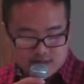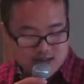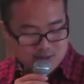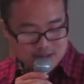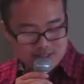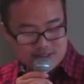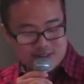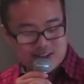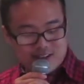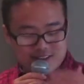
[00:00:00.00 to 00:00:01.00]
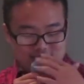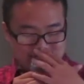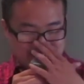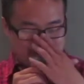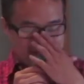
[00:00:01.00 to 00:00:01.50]
I'm just going to tell you how it
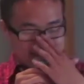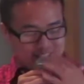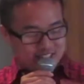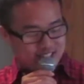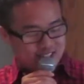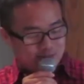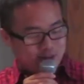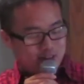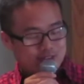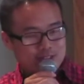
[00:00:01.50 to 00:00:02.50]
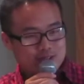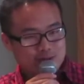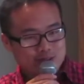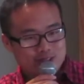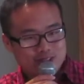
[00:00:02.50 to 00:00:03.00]
is. This is this is Proverbs is a
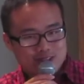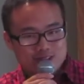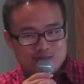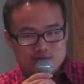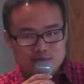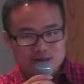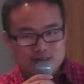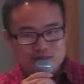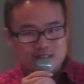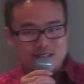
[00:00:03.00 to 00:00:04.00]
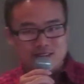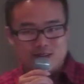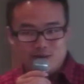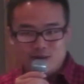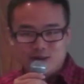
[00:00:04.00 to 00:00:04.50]
really good book to tell
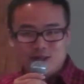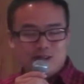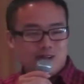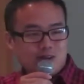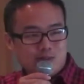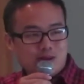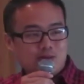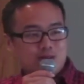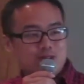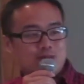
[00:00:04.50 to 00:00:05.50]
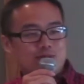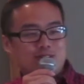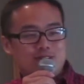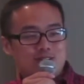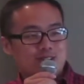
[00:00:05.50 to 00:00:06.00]
you about wisdom and
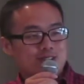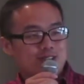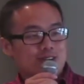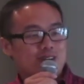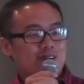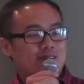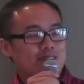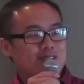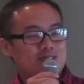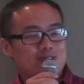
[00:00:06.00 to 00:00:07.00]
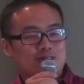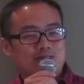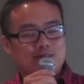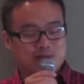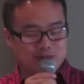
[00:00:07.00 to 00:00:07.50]
just share it how it is. You know,
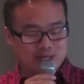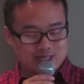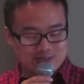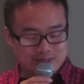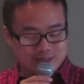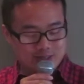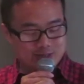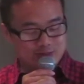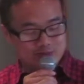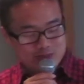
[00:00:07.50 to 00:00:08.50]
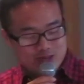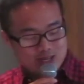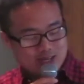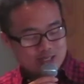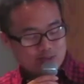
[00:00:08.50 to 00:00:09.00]
very polite, it's very true.
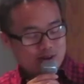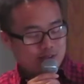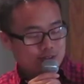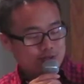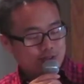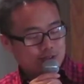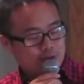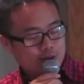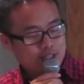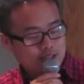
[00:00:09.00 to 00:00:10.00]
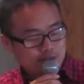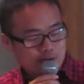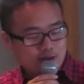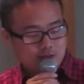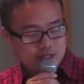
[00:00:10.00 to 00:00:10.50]
So Proverbs verse 14,
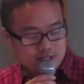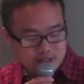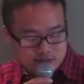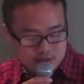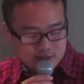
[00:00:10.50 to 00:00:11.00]
12 says,